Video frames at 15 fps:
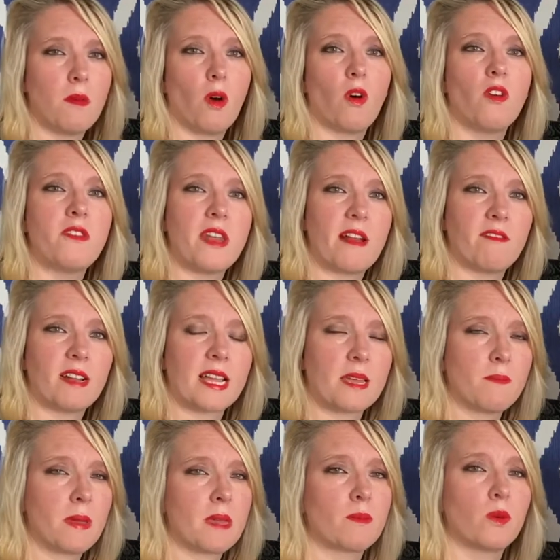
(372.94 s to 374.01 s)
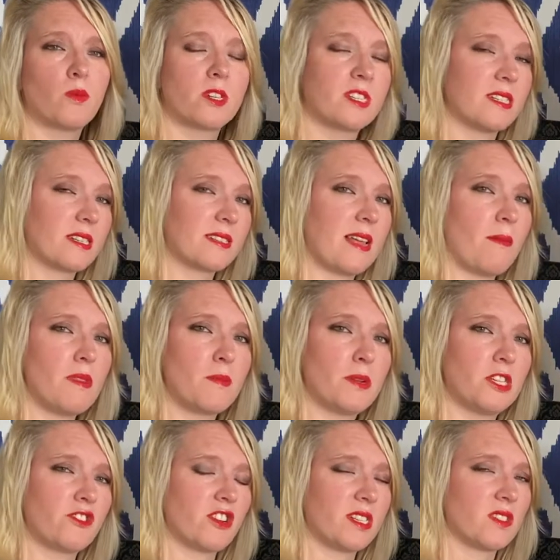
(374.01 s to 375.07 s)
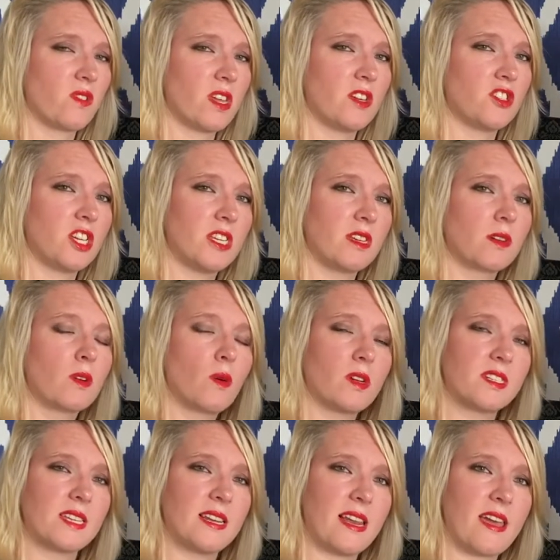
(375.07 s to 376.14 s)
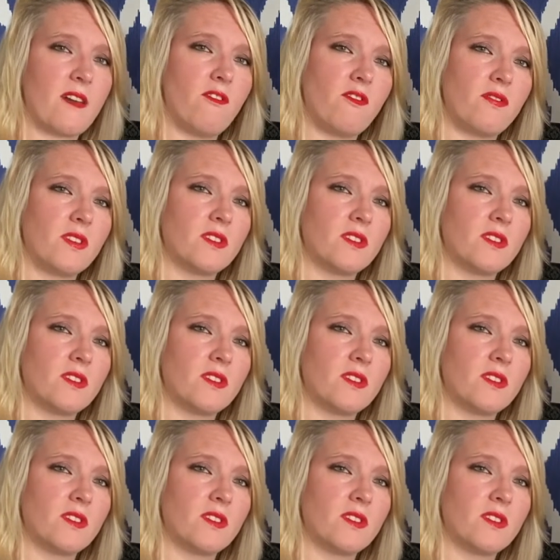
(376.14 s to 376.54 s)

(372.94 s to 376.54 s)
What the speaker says: Ordinarily, people would accept the blood transfusion and go on to live.